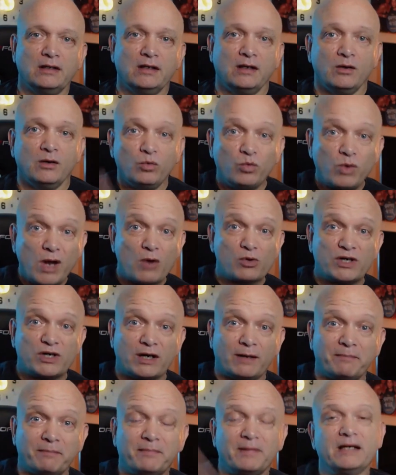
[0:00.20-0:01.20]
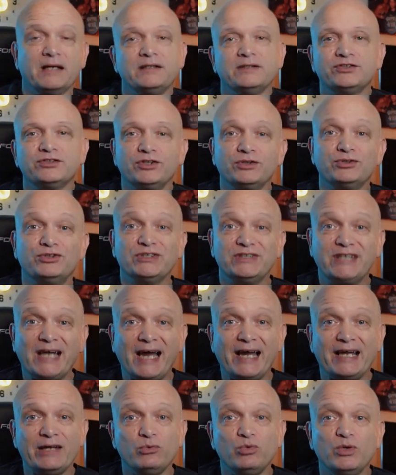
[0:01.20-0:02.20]
Welcome. So
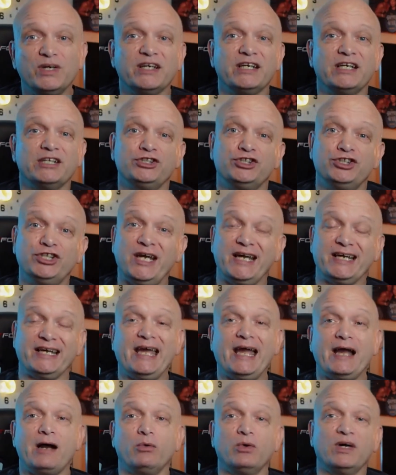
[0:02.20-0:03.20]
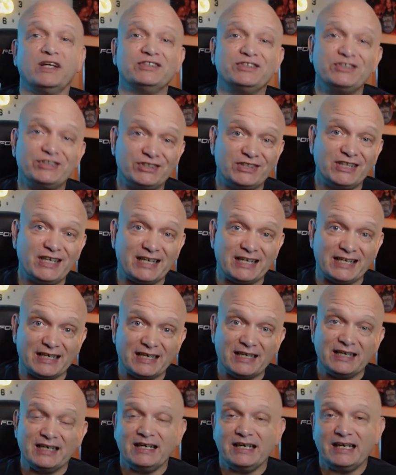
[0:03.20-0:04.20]
today we're going to check out and see
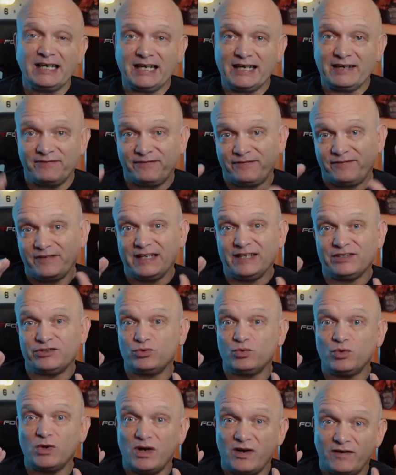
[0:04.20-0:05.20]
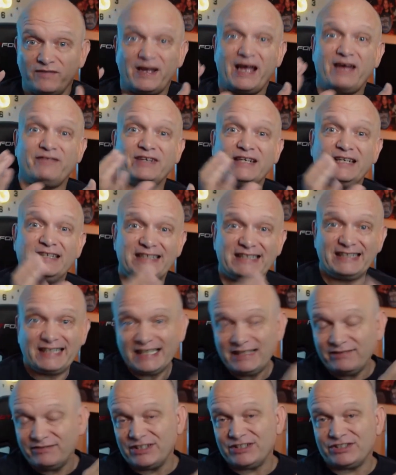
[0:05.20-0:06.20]
if it's worth having a
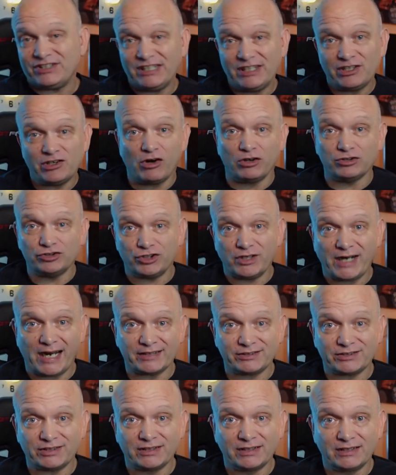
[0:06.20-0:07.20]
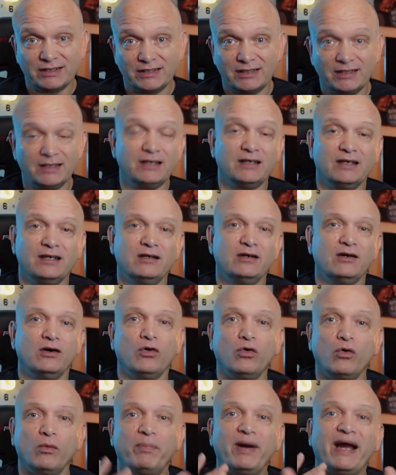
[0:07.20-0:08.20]
DVC contract
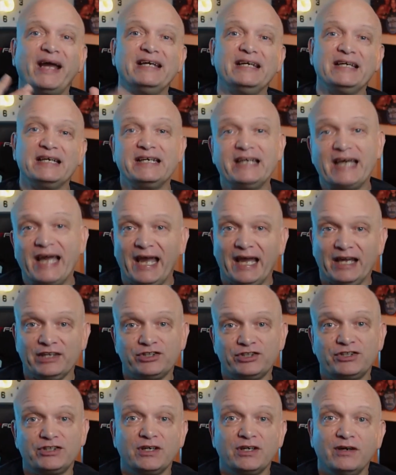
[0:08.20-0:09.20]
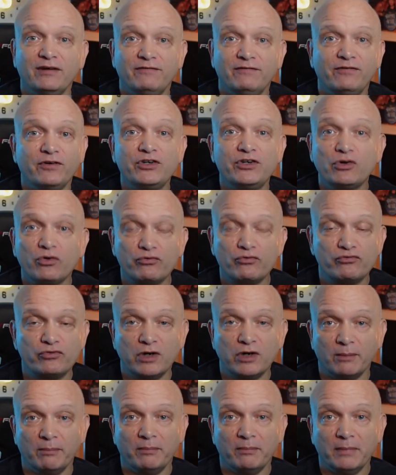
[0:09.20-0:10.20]
or paying cash for your room.